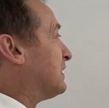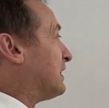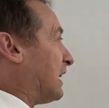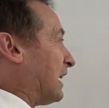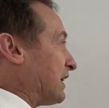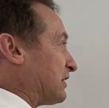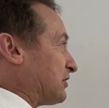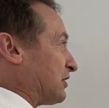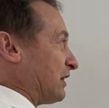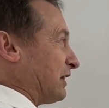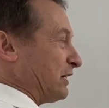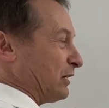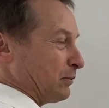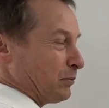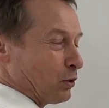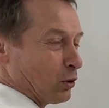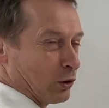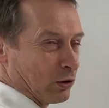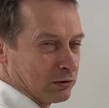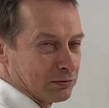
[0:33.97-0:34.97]
Actually, a
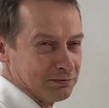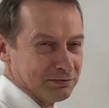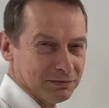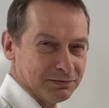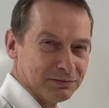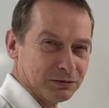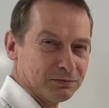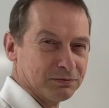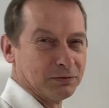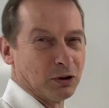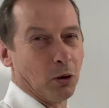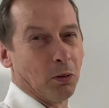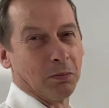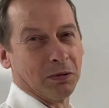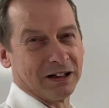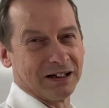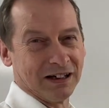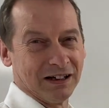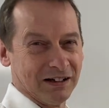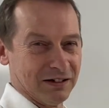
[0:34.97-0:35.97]
more
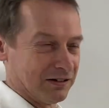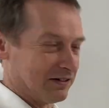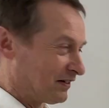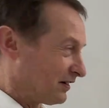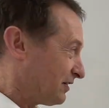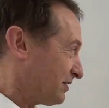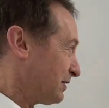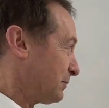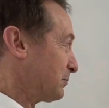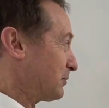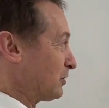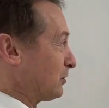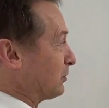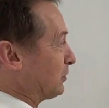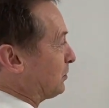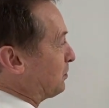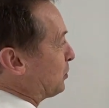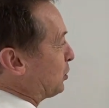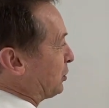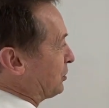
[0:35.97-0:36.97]
complicated systems,
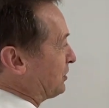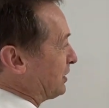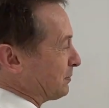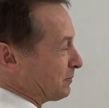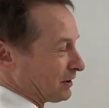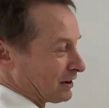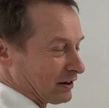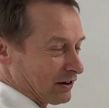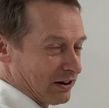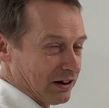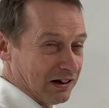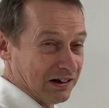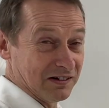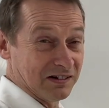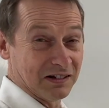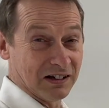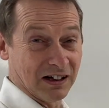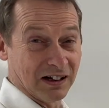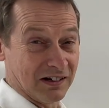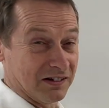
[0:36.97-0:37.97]
or more typically these
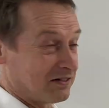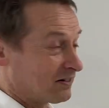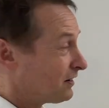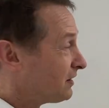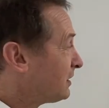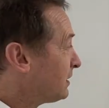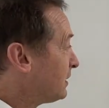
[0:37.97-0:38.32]
days,